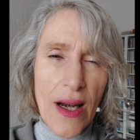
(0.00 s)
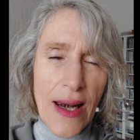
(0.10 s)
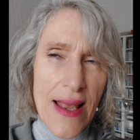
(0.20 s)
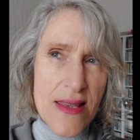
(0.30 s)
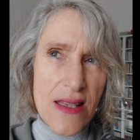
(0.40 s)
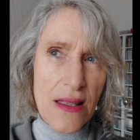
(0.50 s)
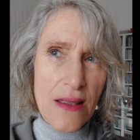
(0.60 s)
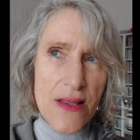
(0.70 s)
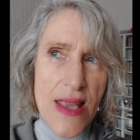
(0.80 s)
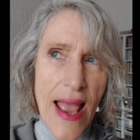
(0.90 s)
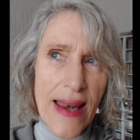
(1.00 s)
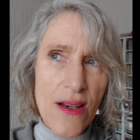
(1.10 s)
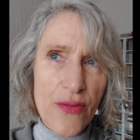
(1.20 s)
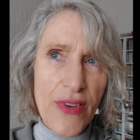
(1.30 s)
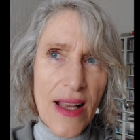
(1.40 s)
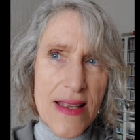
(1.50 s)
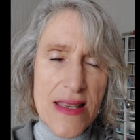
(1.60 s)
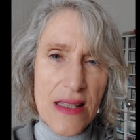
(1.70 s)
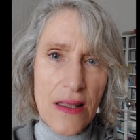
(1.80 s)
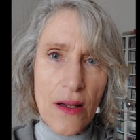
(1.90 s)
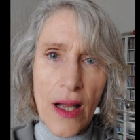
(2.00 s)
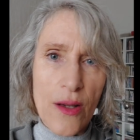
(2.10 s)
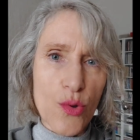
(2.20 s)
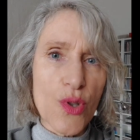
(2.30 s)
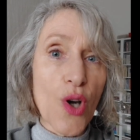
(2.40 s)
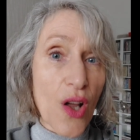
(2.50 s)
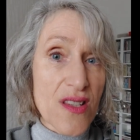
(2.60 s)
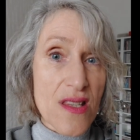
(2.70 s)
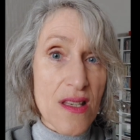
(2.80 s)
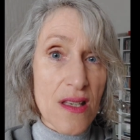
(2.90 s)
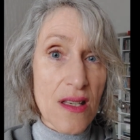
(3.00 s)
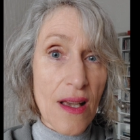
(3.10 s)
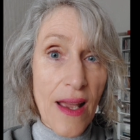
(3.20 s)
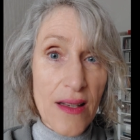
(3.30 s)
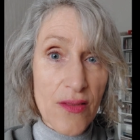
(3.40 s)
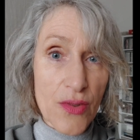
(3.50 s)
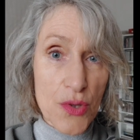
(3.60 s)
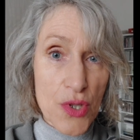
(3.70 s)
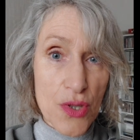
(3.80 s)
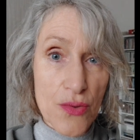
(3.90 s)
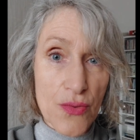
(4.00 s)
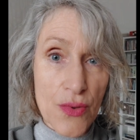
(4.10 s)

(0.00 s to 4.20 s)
Last year, the end of last year, I could not see any future.